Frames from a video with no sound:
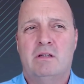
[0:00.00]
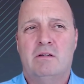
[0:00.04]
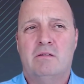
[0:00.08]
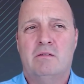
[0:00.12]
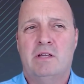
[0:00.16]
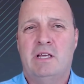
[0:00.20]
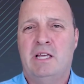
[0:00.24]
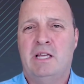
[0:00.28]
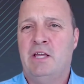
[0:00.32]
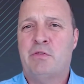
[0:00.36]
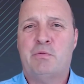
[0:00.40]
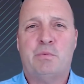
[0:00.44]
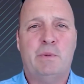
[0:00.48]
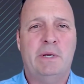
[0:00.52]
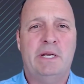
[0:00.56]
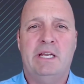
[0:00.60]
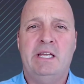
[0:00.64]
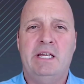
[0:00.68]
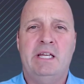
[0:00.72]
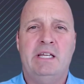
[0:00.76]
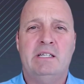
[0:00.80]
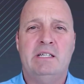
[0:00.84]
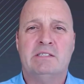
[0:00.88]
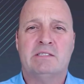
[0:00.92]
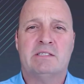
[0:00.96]

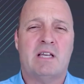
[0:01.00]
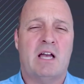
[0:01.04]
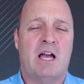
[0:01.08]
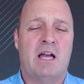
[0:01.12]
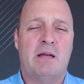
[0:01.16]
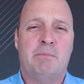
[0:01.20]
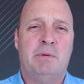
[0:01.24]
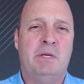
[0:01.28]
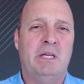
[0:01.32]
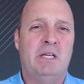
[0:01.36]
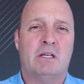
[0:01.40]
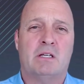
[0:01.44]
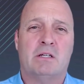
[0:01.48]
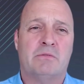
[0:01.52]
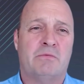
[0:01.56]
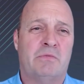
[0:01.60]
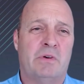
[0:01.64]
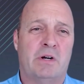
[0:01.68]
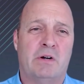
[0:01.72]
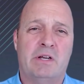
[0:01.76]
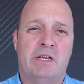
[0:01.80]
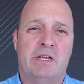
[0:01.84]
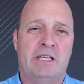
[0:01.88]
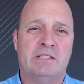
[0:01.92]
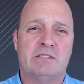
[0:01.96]
E3D's IP could
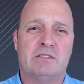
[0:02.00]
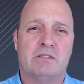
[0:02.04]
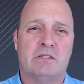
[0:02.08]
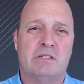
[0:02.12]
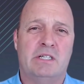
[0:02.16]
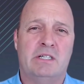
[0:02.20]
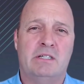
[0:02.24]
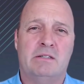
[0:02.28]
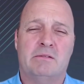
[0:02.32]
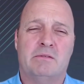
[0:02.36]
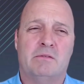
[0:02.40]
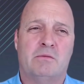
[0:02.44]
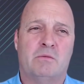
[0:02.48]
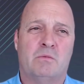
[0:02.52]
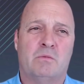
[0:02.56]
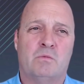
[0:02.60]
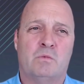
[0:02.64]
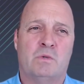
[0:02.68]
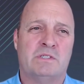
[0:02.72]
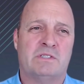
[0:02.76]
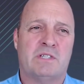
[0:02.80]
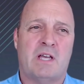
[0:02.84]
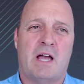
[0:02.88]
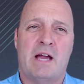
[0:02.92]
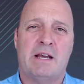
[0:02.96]
very easily
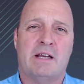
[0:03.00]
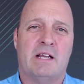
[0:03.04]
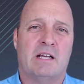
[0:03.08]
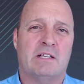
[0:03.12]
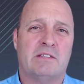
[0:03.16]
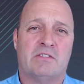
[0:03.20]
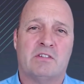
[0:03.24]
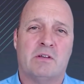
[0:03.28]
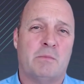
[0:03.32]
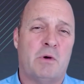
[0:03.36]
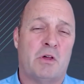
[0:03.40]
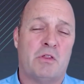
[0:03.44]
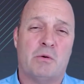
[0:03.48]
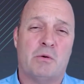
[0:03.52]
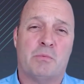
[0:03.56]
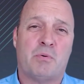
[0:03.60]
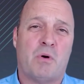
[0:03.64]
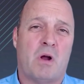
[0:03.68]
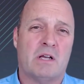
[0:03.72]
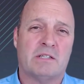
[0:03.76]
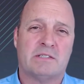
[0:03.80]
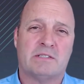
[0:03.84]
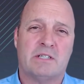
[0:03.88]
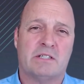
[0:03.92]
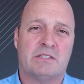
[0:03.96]
reside on some other
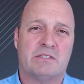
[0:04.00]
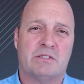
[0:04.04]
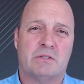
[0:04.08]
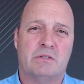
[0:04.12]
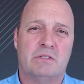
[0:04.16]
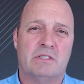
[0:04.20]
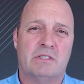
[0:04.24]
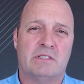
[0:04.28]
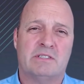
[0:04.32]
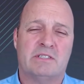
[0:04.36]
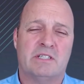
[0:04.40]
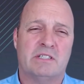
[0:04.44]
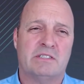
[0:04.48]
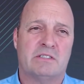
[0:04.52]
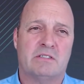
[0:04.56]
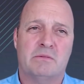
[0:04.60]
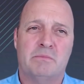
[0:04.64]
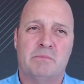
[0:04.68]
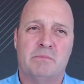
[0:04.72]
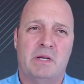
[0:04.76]
processor in the system,